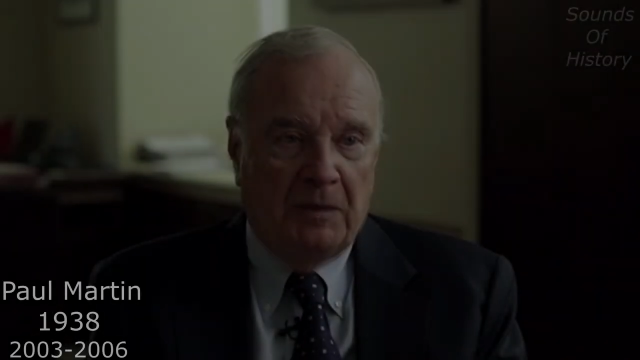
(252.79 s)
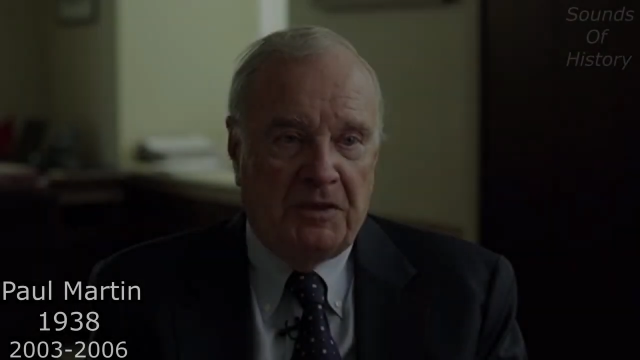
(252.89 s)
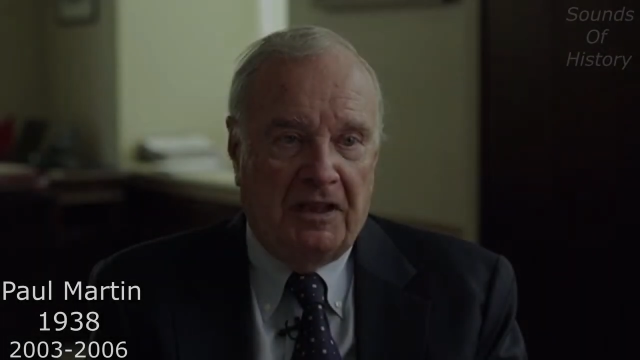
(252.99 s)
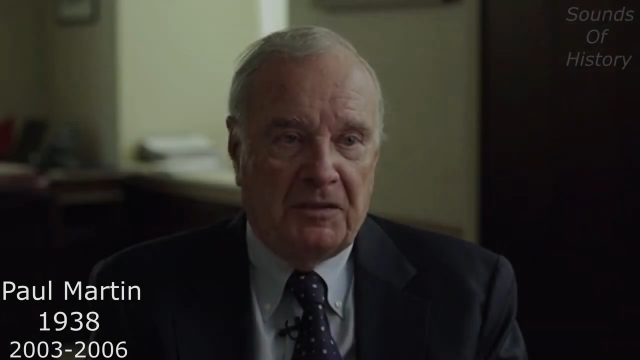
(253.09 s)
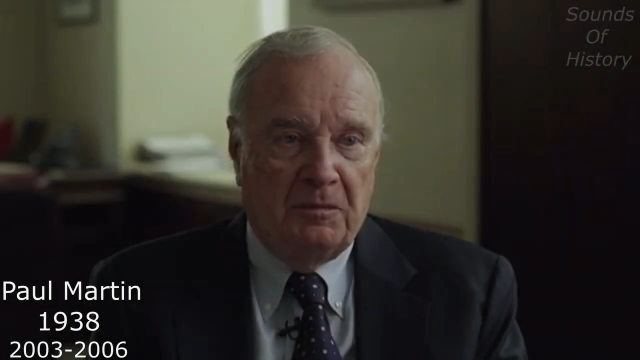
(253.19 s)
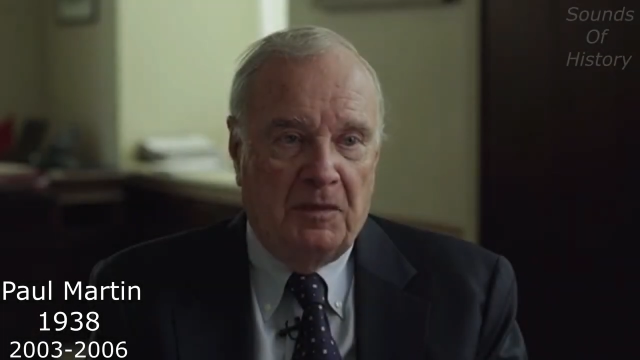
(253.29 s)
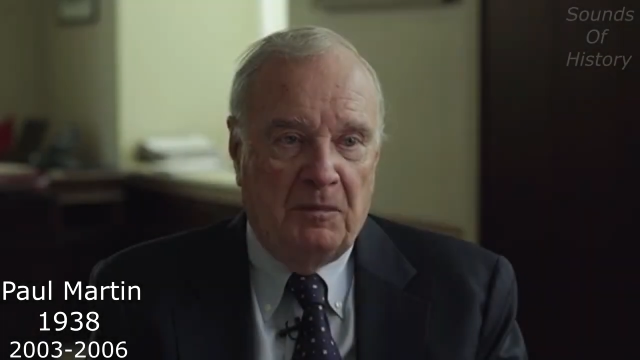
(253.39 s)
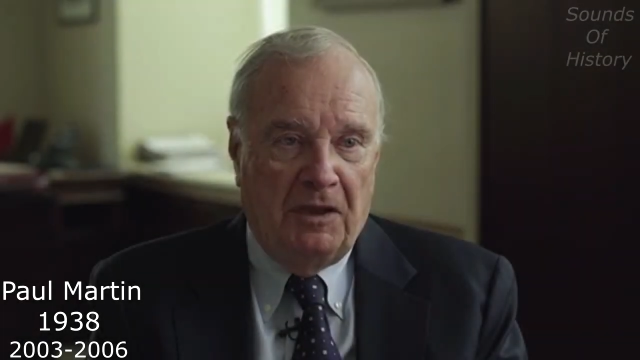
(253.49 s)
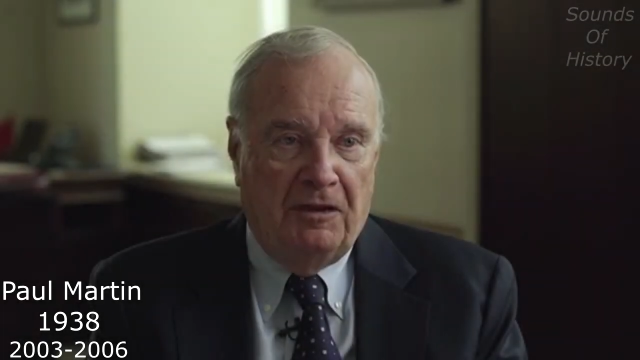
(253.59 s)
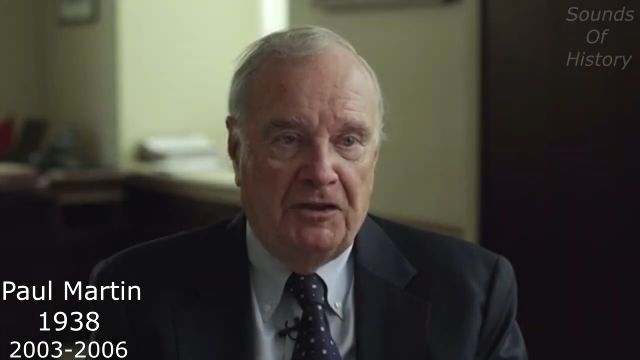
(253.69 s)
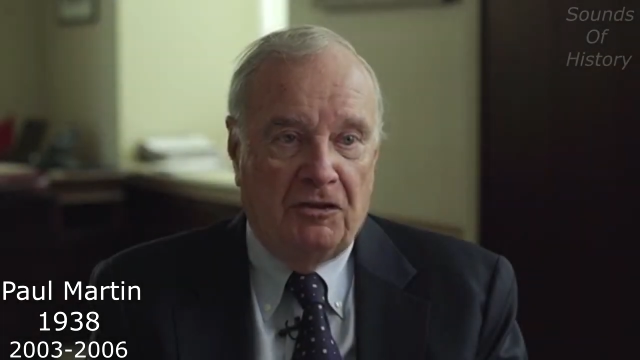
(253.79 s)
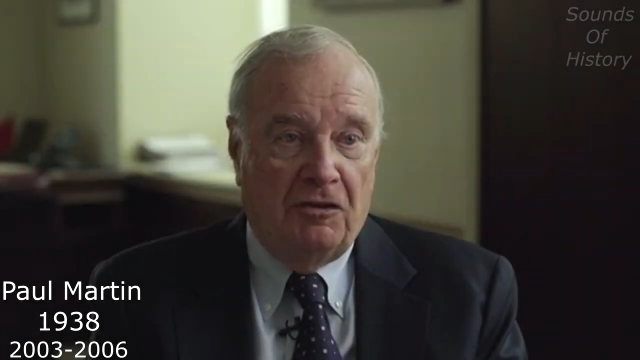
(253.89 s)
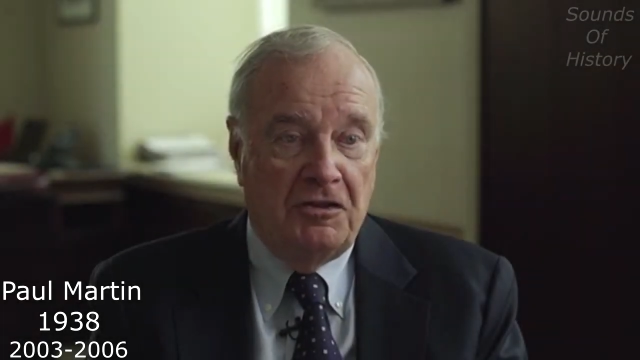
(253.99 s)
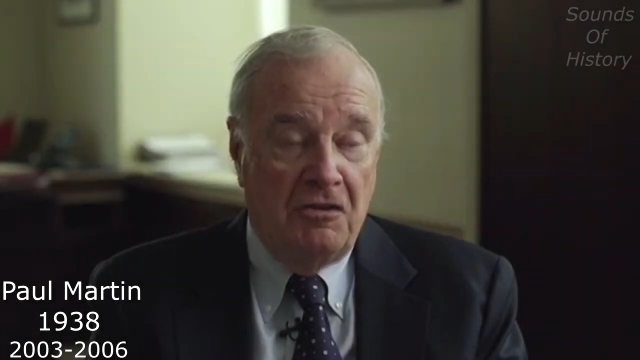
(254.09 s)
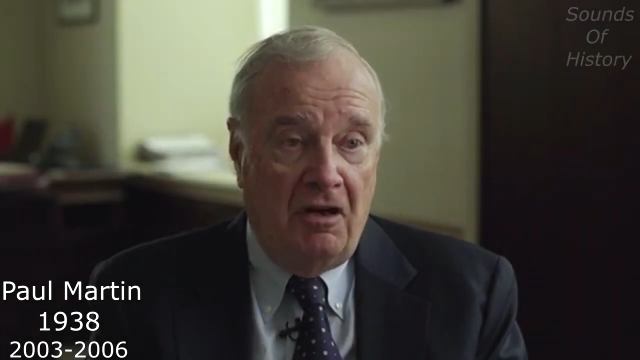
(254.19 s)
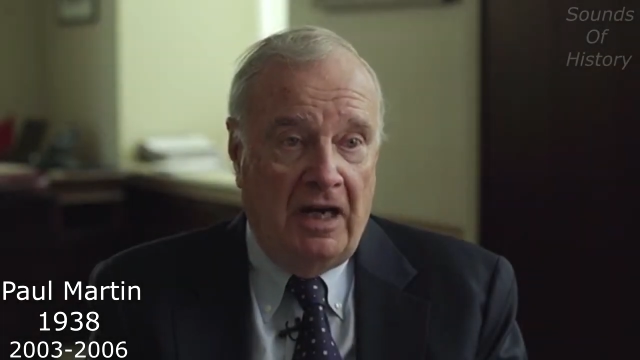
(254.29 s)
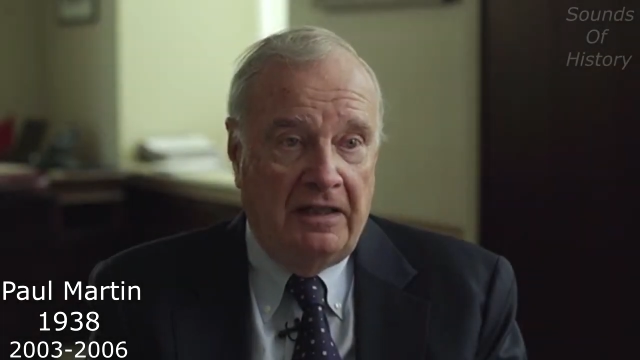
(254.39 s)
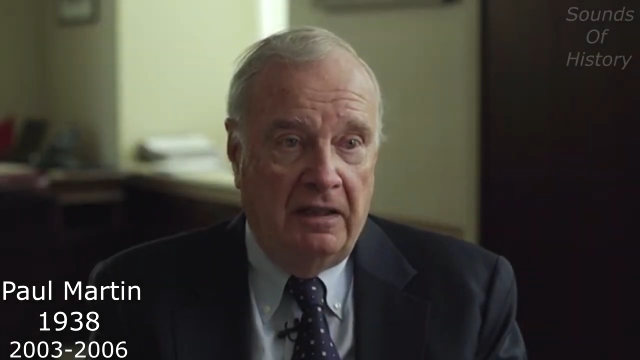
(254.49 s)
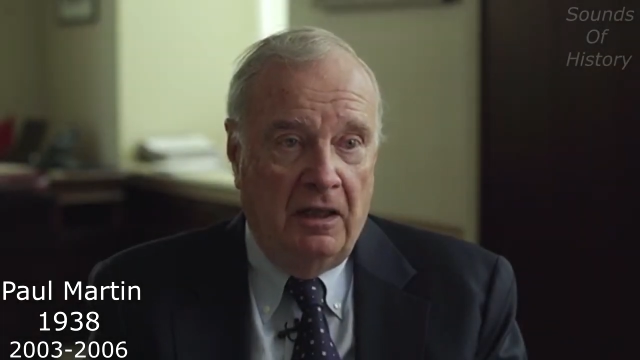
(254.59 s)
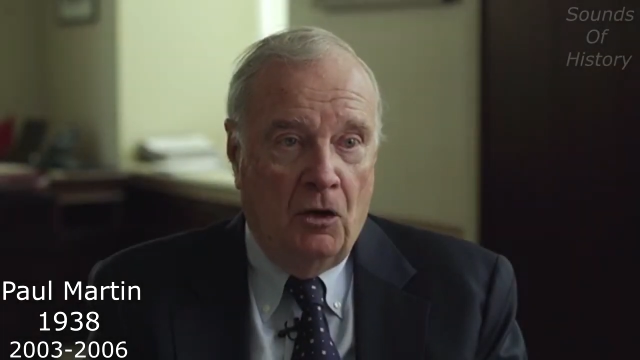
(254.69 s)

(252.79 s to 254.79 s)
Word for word: same-sex marriage or not,